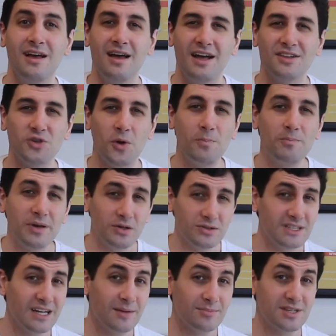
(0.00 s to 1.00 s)
And so
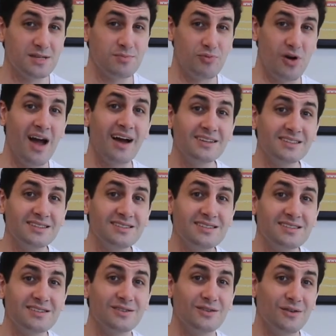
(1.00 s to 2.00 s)
building up this
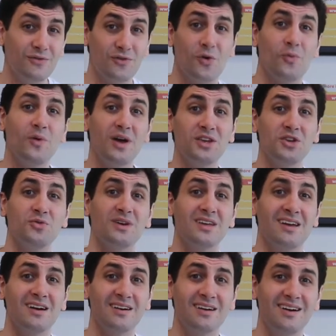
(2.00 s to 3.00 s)
practice from when you were
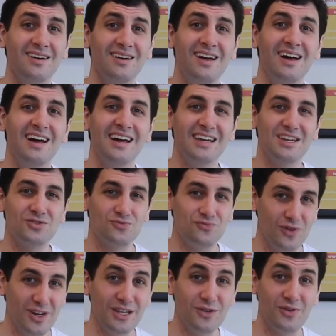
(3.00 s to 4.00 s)
younger is
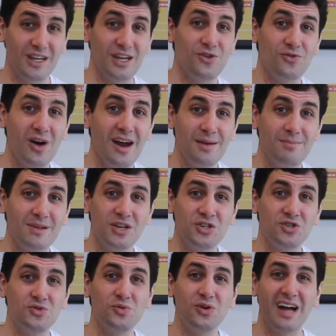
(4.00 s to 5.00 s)
really, really great
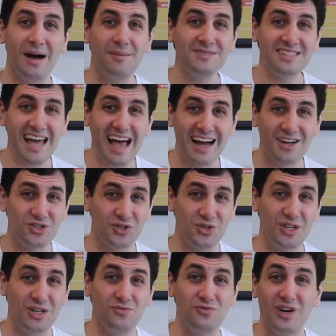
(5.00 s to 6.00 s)
because you will come to
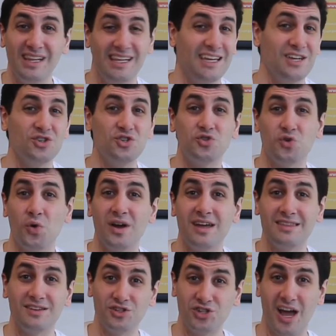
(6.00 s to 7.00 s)
actually really enjoy
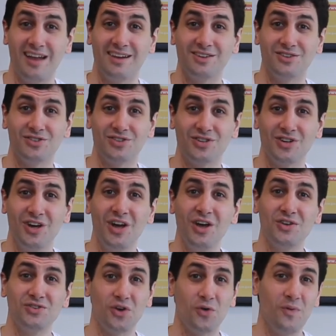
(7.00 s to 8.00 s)
the challenge.
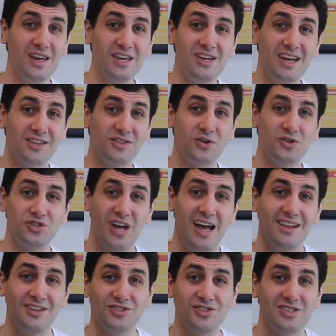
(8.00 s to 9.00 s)
So when you get those
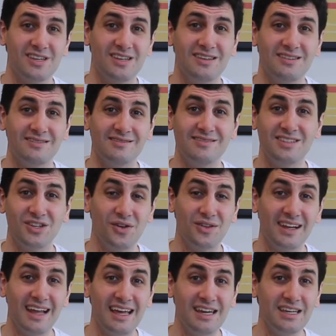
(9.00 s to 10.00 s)
challenges in, you know, the
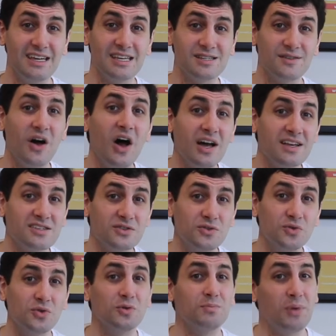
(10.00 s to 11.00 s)
later years of high
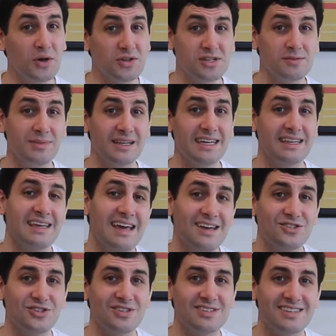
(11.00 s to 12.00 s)
school, possibly in the
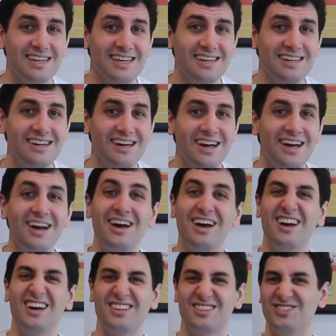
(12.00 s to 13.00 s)
HSC,
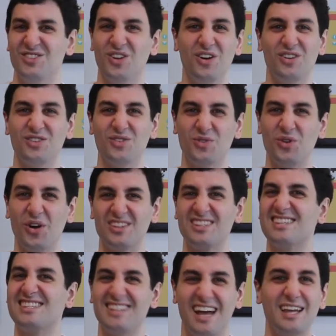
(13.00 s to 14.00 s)
you're not
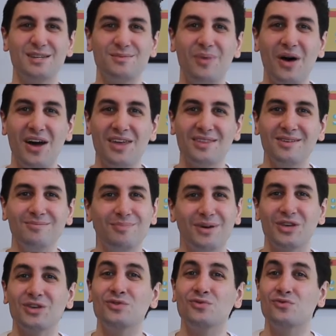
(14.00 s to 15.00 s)
stunned by them,
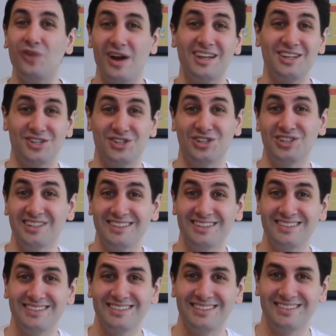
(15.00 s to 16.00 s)
but you relish it.
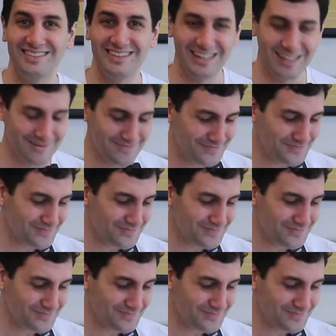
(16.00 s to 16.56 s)
Yeah.